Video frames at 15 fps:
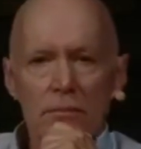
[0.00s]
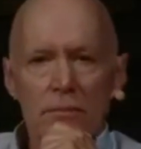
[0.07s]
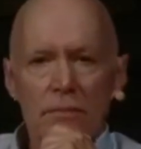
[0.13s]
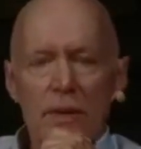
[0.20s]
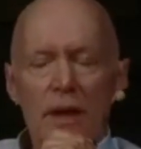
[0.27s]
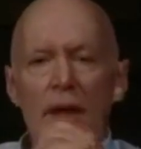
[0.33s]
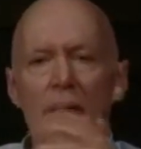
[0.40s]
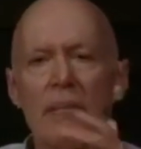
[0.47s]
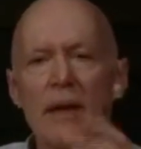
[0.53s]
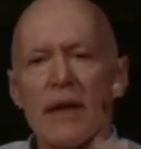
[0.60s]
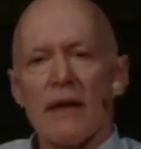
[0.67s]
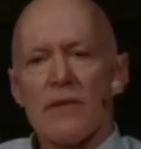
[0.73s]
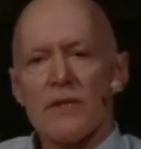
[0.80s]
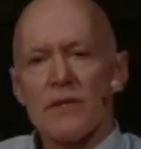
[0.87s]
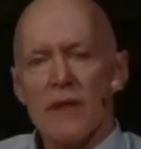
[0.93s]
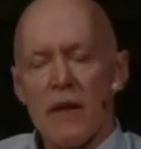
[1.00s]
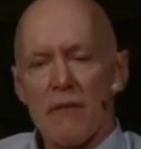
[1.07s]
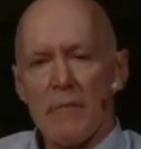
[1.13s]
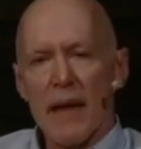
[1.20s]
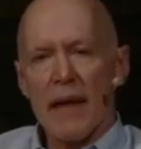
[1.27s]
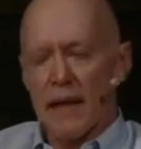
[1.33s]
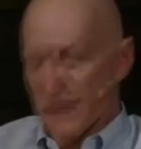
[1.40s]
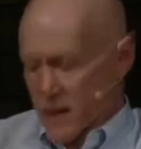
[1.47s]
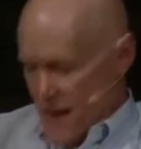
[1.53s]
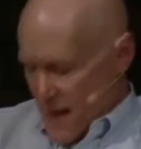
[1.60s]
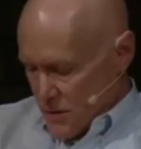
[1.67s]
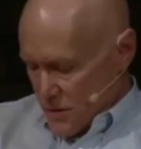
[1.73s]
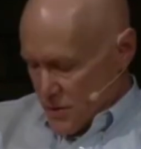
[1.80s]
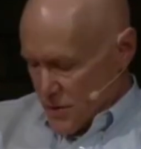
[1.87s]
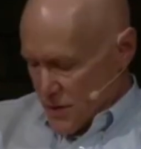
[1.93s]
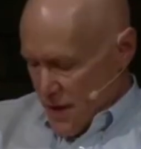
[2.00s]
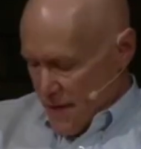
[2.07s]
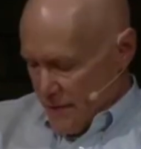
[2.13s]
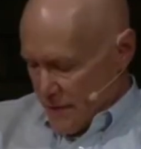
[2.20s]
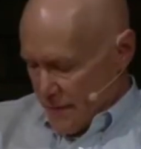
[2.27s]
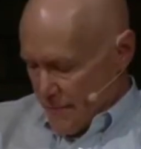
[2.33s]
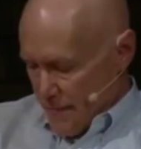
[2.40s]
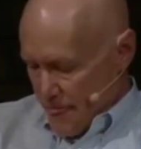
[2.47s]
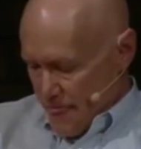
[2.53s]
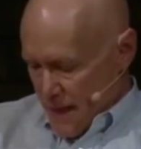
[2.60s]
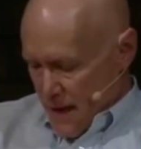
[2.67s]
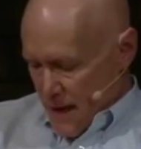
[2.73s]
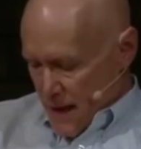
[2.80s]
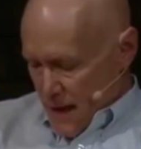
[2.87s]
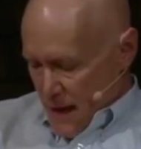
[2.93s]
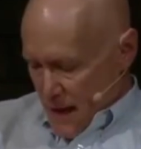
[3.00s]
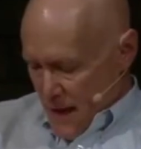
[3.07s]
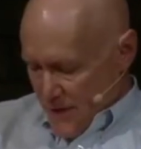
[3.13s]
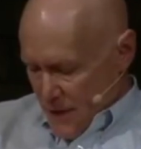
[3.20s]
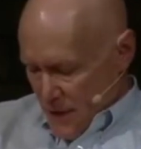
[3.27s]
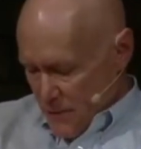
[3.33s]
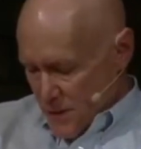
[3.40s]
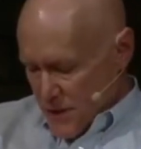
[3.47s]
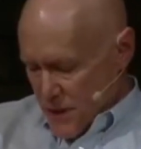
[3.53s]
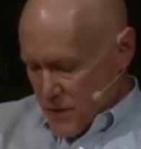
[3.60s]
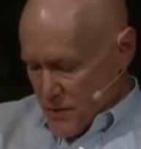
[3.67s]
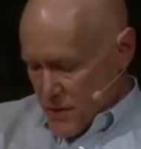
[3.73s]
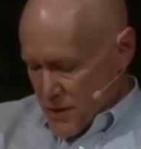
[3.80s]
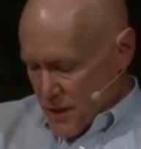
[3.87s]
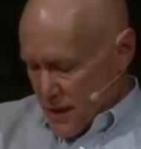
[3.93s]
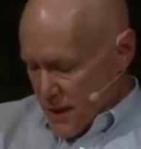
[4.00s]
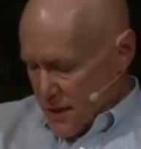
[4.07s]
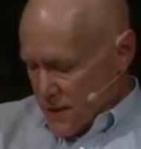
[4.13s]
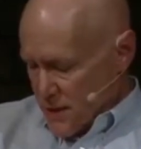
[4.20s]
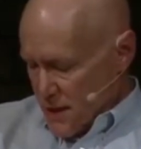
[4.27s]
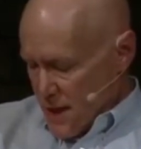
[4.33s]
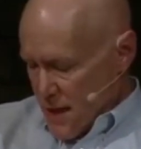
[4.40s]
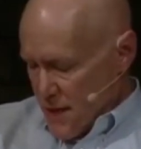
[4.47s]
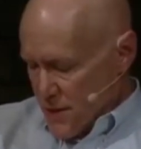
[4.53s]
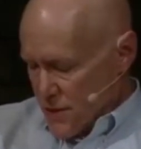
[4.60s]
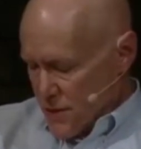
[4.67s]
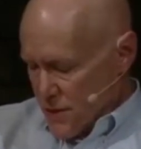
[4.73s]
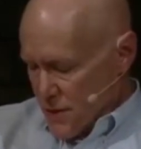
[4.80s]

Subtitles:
coming of the Son of Man in Daniel 7. And I thought it was interesting. It says